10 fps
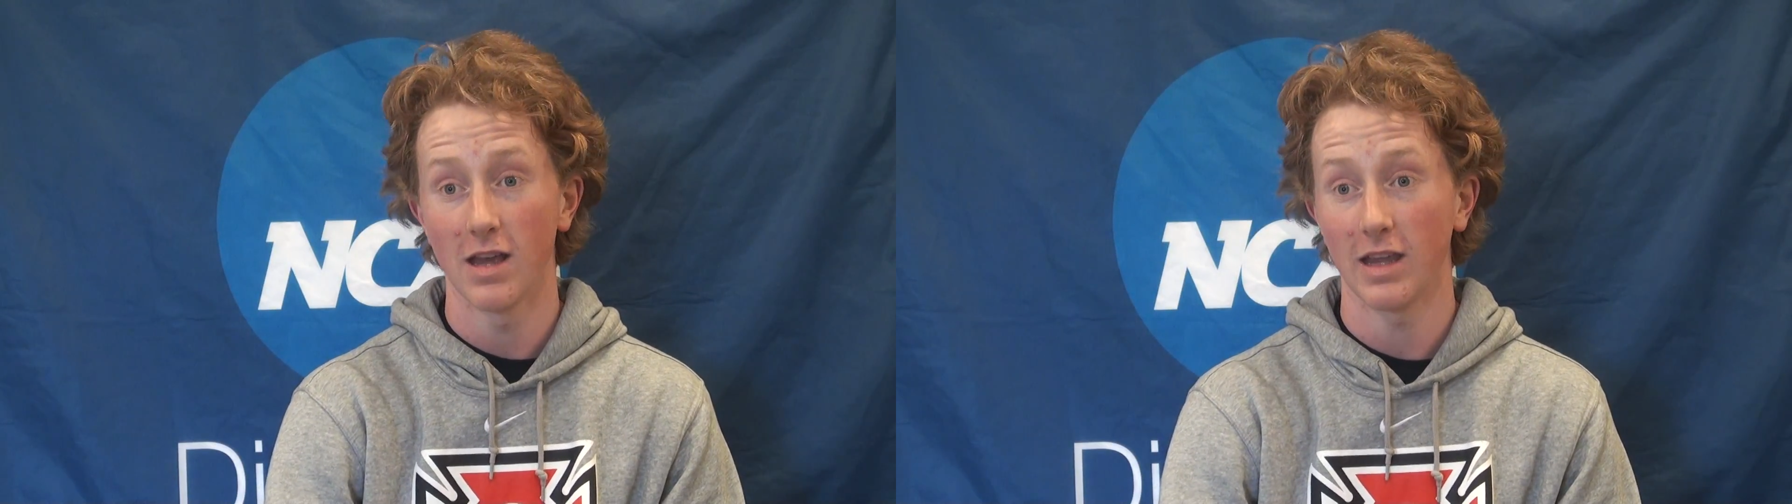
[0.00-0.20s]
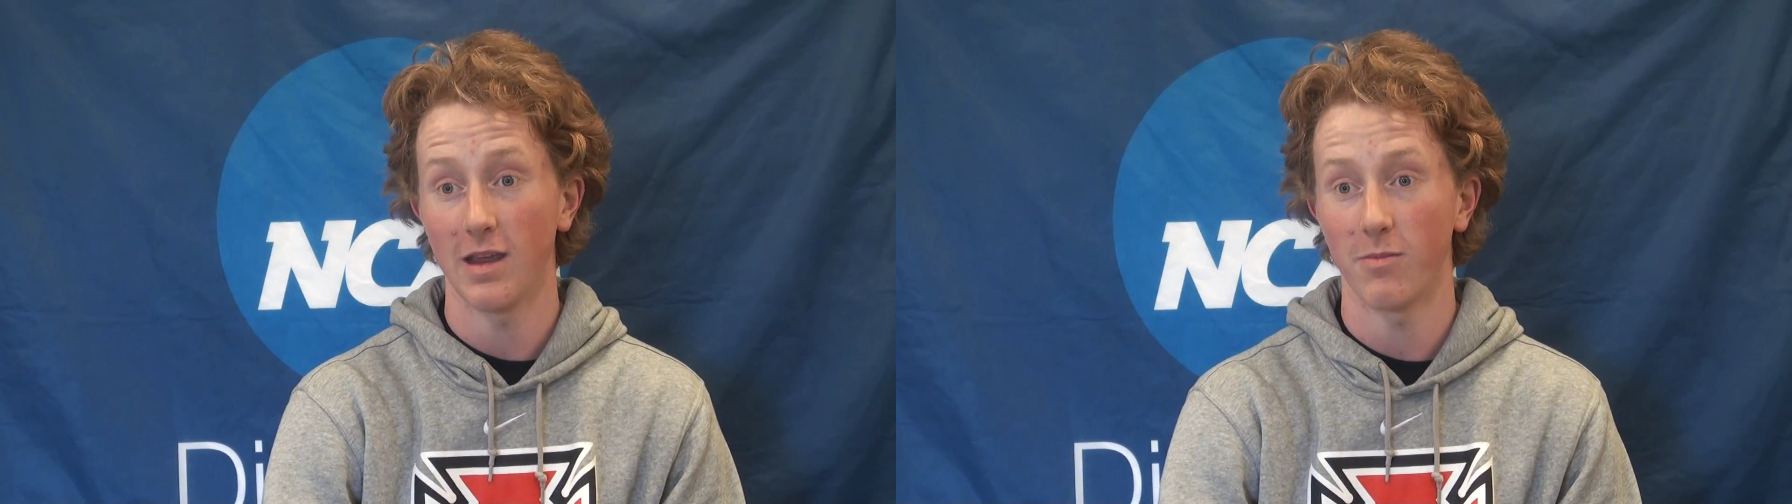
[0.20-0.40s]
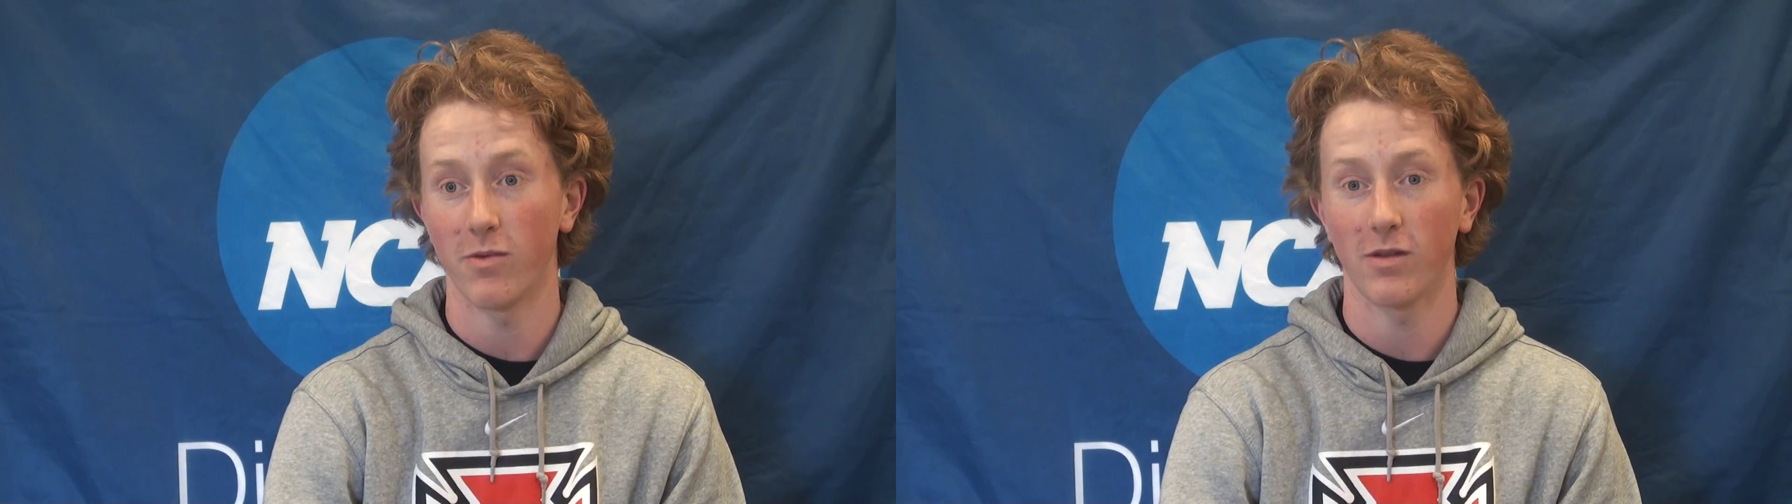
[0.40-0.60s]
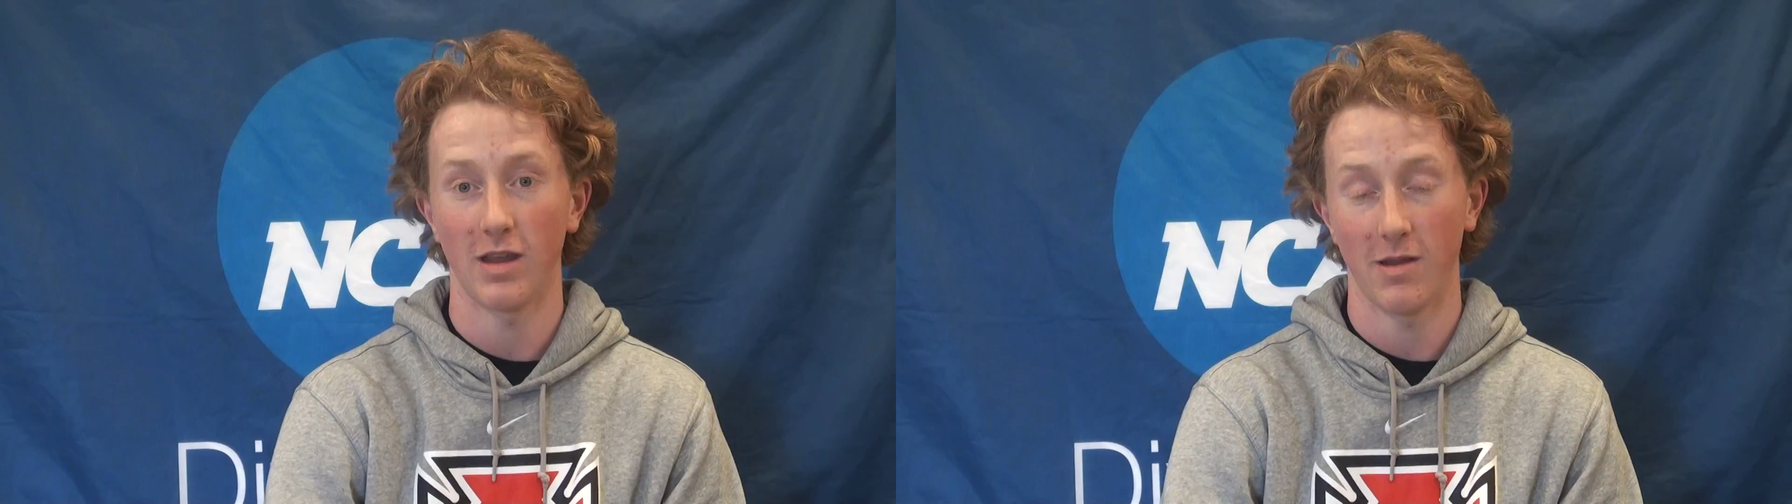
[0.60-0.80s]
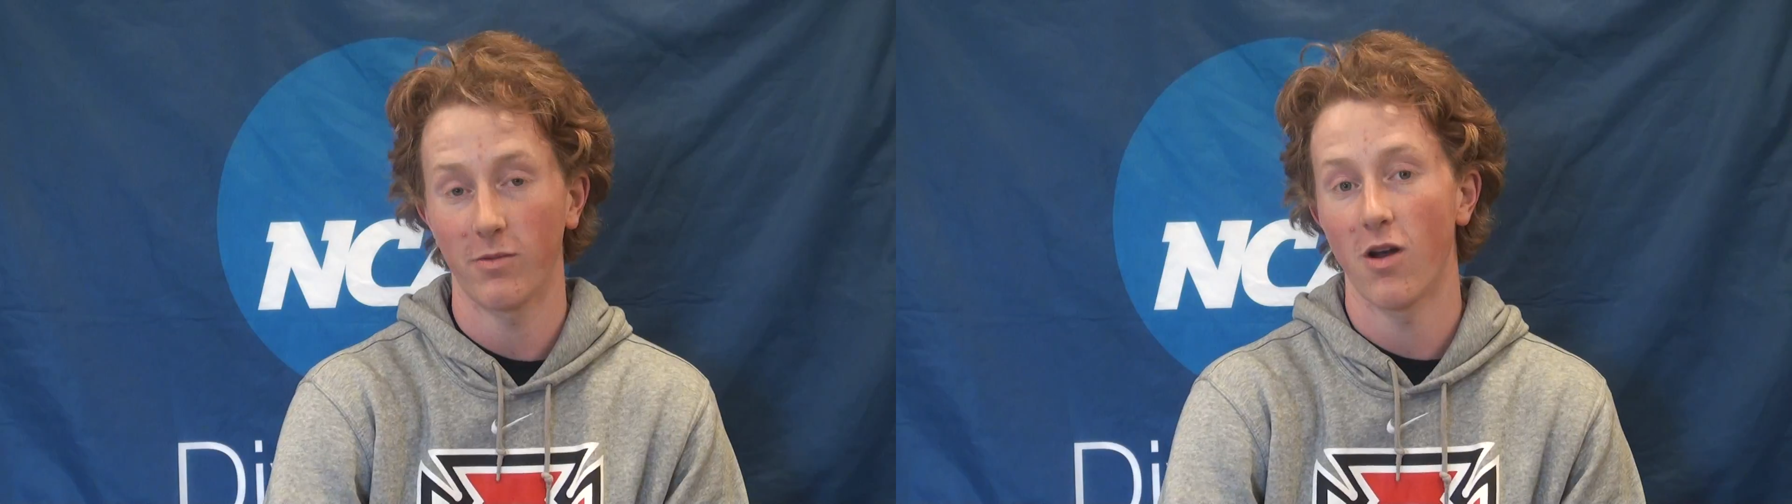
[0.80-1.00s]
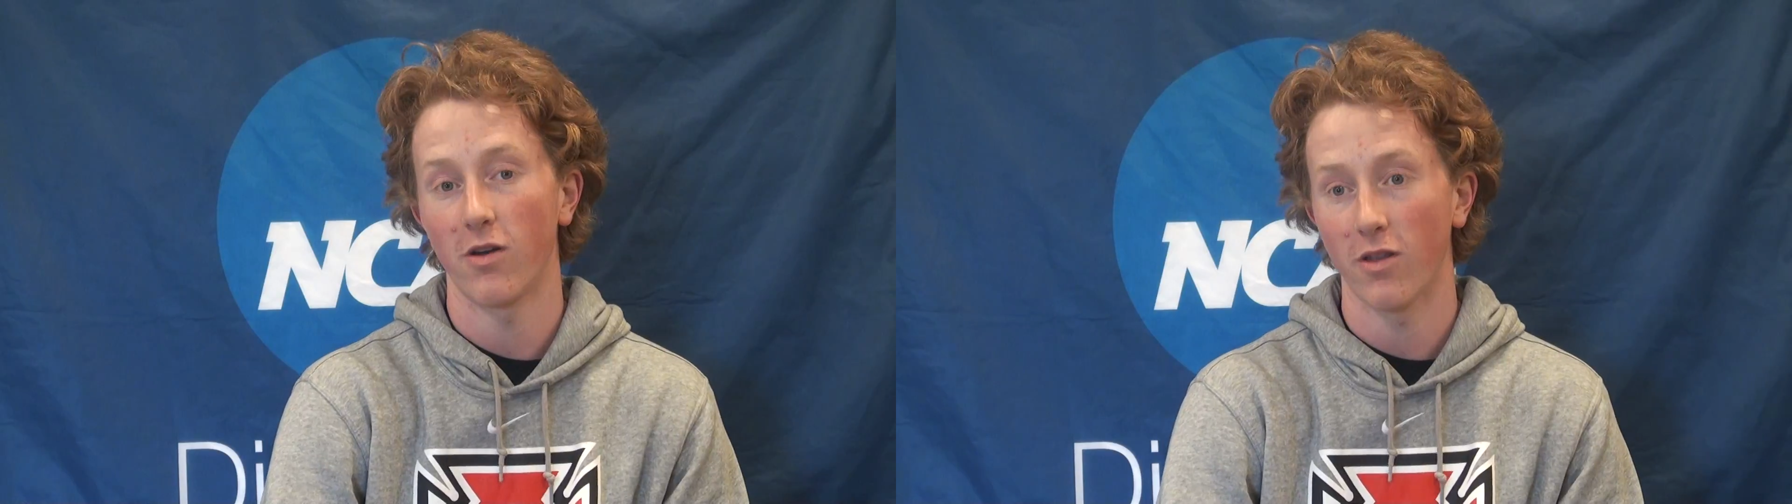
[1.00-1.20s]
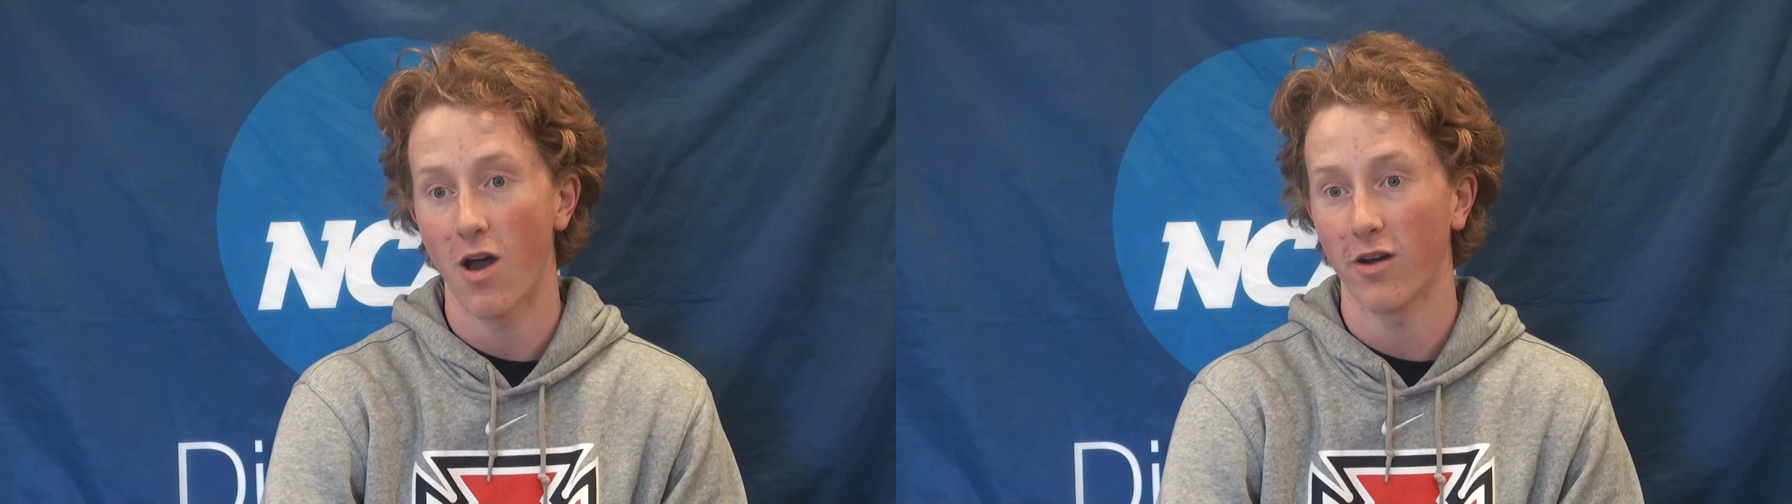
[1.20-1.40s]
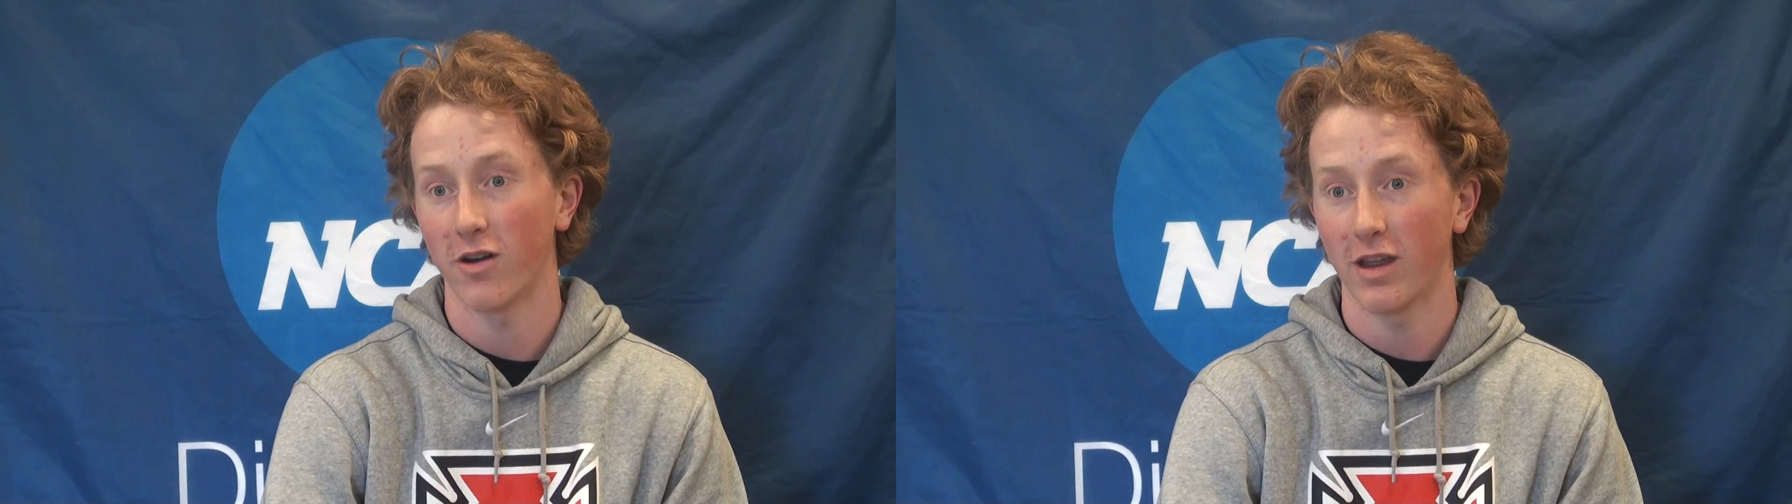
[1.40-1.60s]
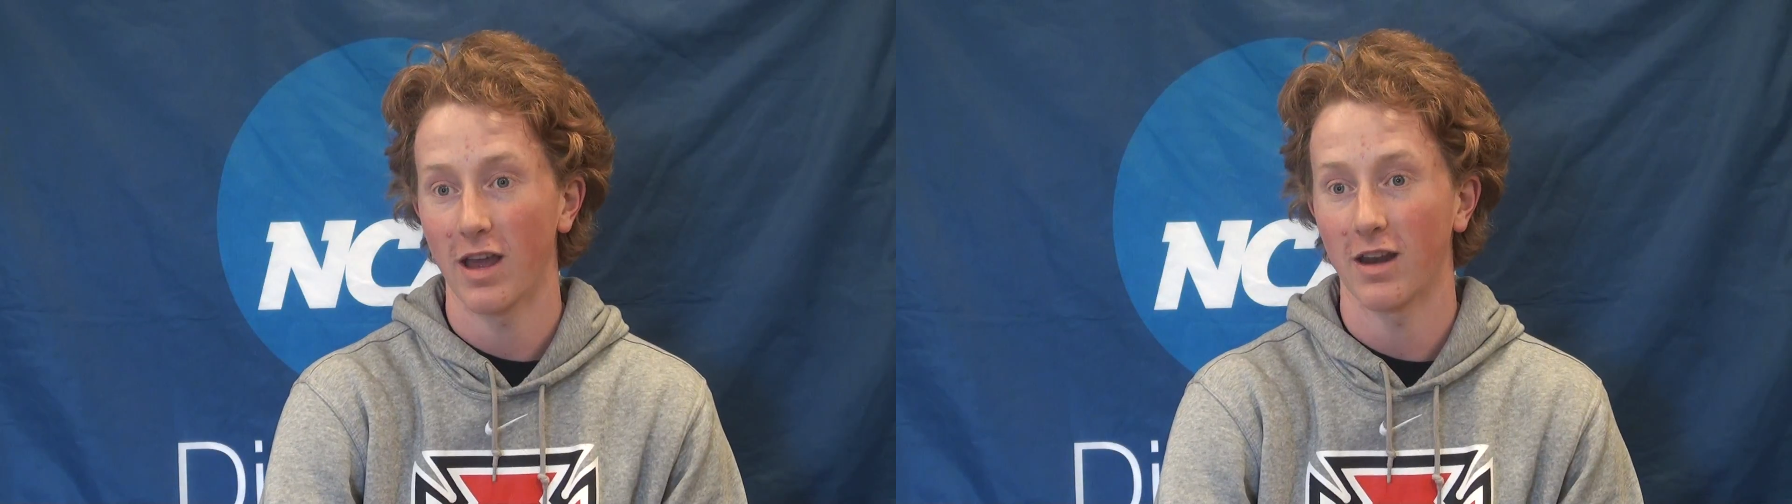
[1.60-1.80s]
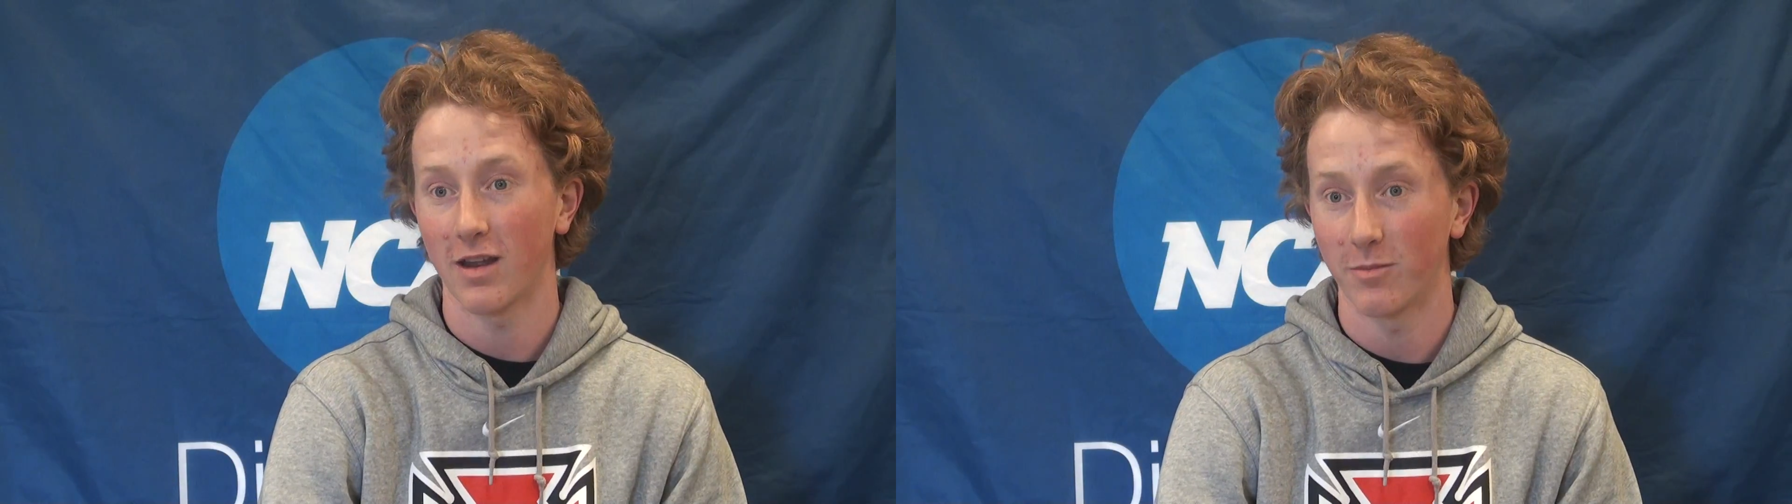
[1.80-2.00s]
keep keep going longer and
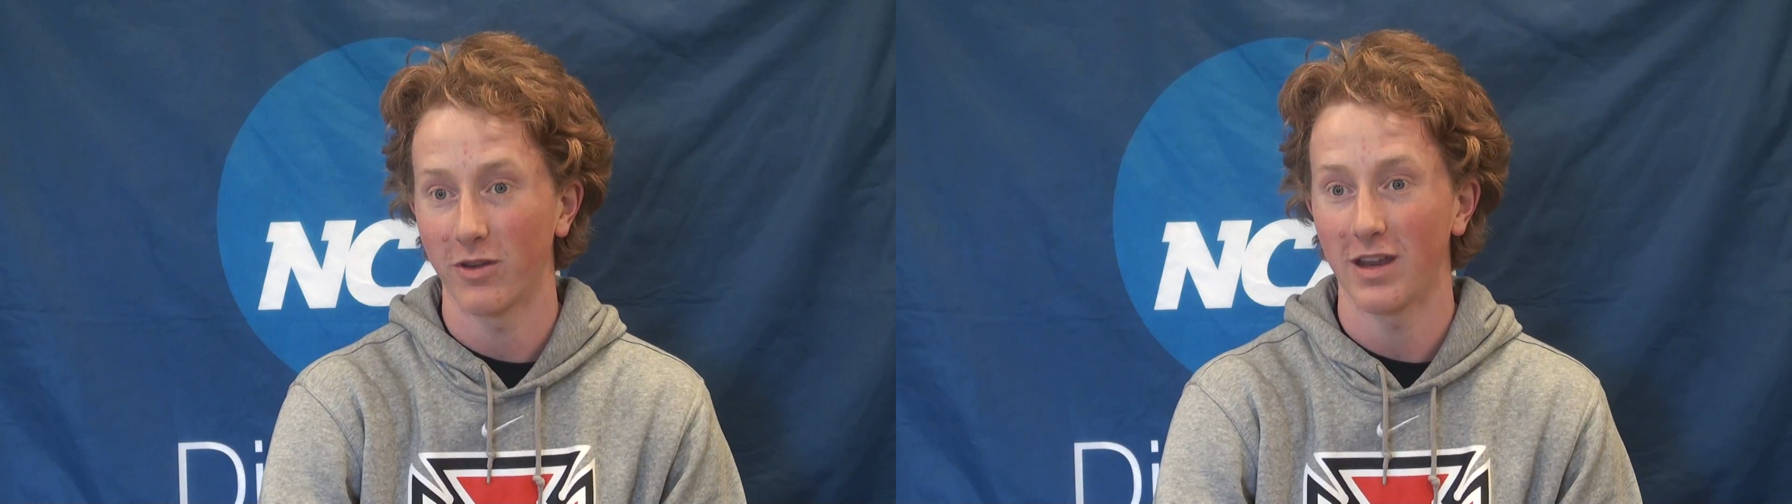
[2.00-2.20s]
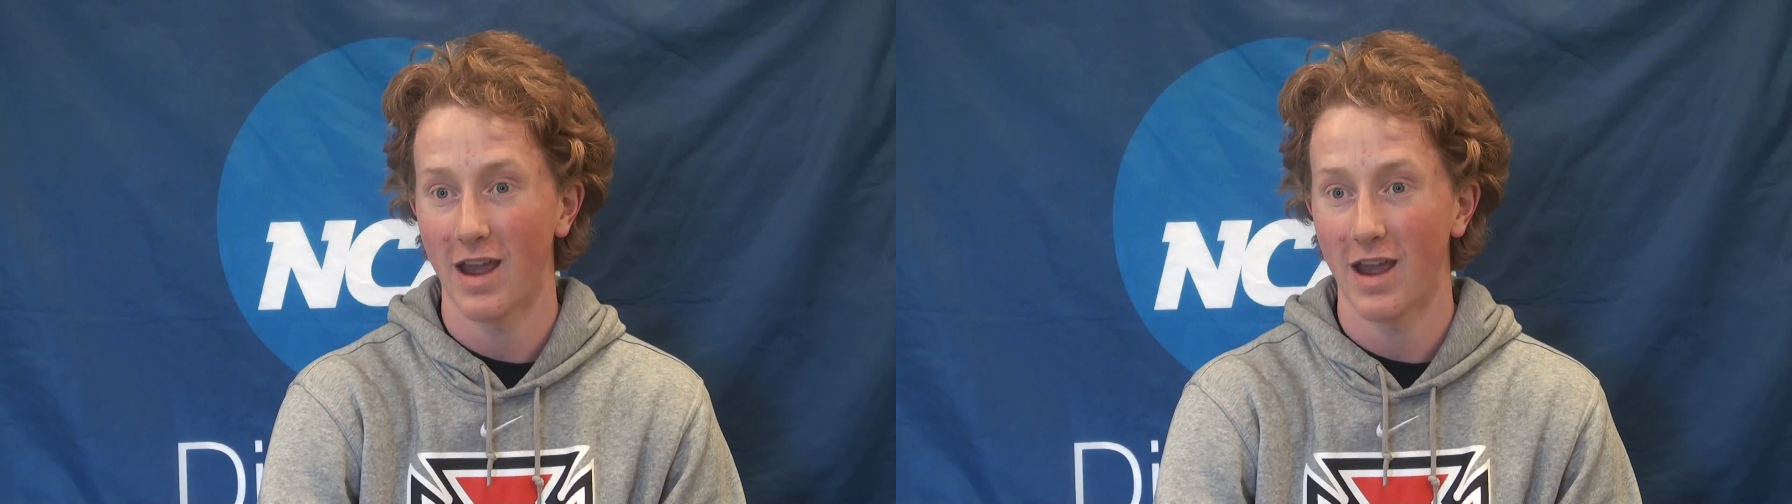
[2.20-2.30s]
get a complete